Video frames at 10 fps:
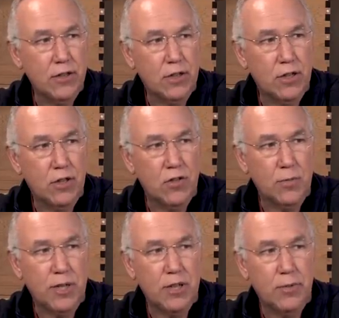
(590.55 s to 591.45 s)
You can close
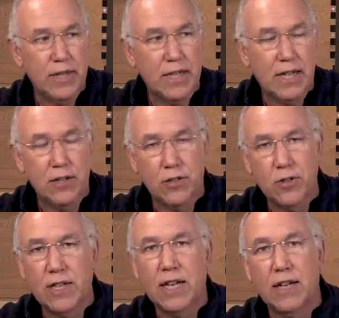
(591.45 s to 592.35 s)
them all the way down and
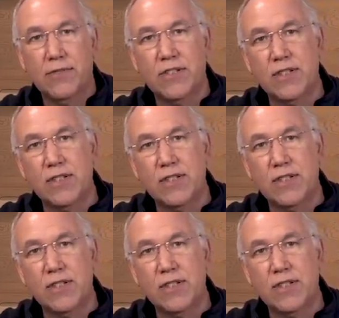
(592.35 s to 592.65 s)
only have a